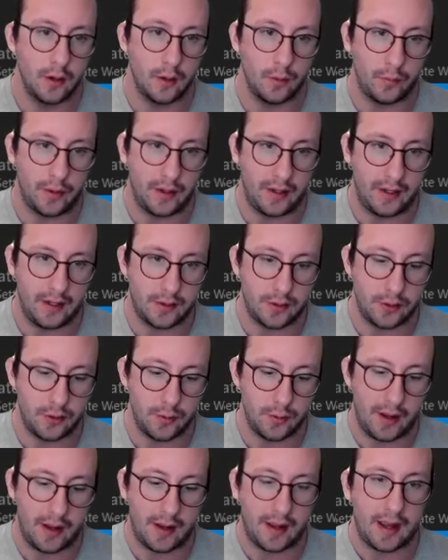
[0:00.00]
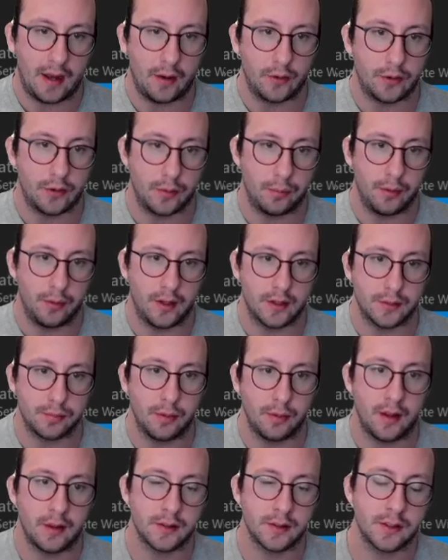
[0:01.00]
we need to do a counter plus
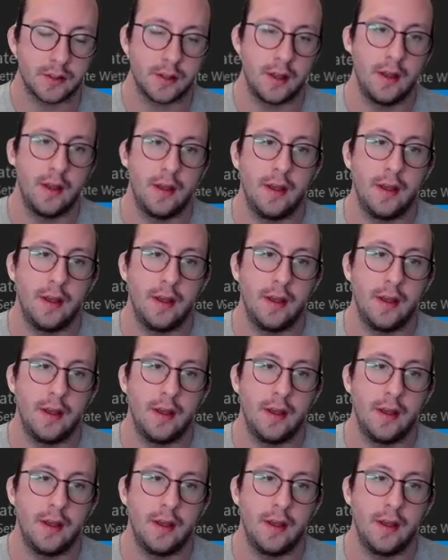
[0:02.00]
plus.